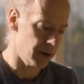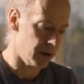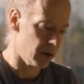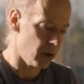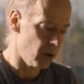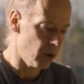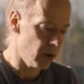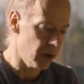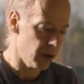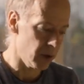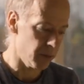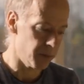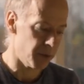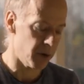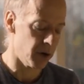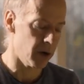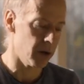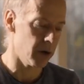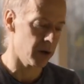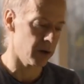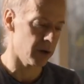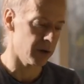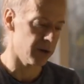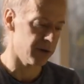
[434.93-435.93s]
coil
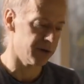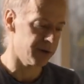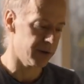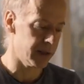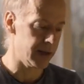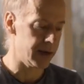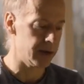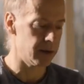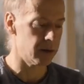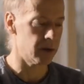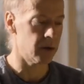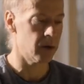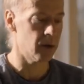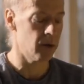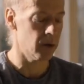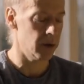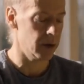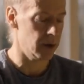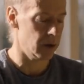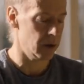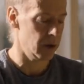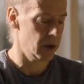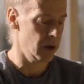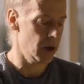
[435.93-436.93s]
part, on the flat
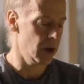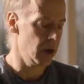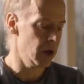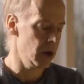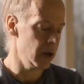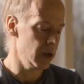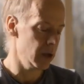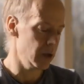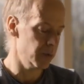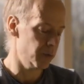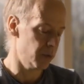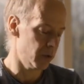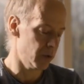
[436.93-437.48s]
coil, he